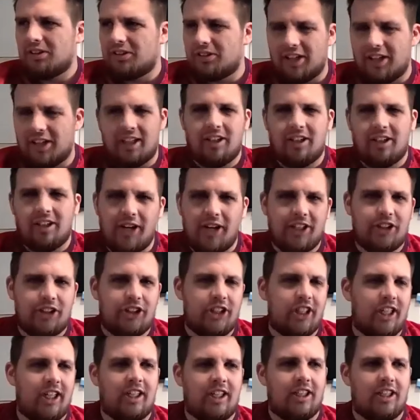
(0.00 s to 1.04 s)
great
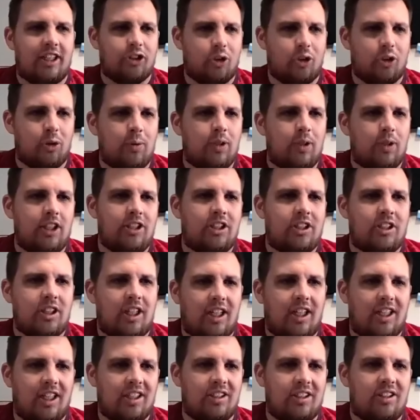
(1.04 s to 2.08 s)
chat, as always.
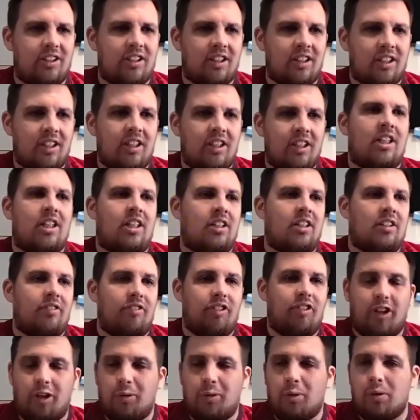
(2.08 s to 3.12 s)
And if
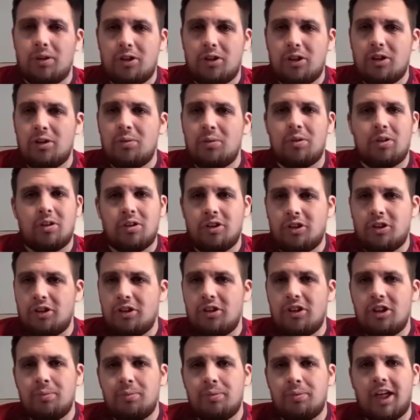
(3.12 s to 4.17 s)
you like what we do, we're on
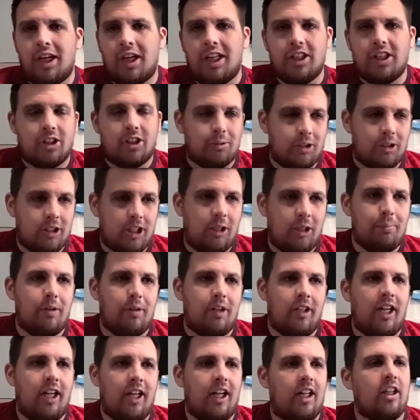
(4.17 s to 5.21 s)
YouTube. Hit the subscribe
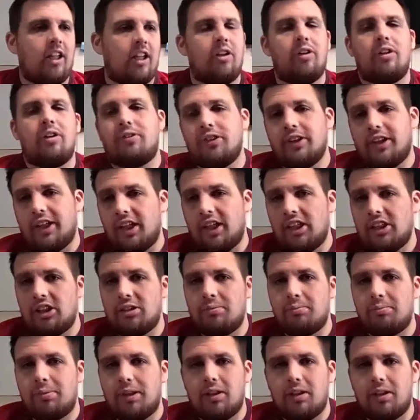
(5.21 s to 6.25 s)
button, hit the
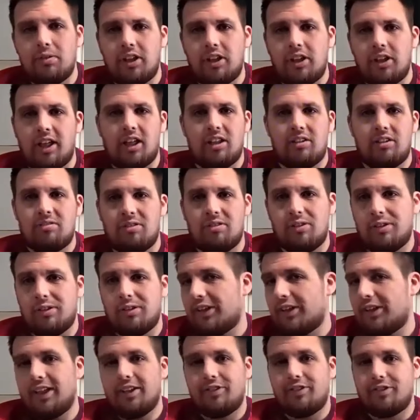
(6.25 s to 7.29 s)
notification bell to get
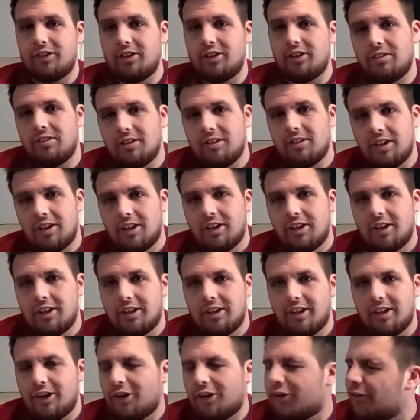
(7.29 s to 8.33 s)
notified for
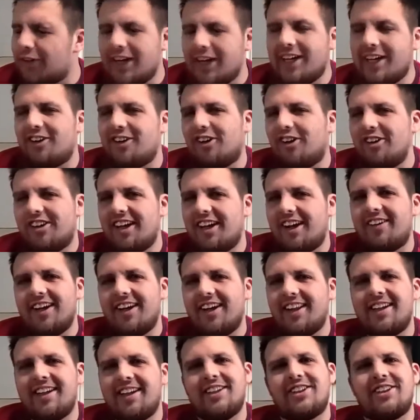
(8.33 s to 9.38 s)
great content
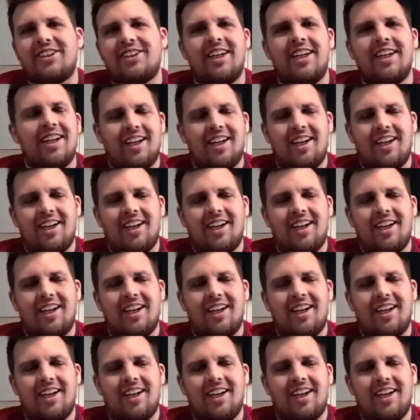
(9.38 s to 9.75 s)
like this.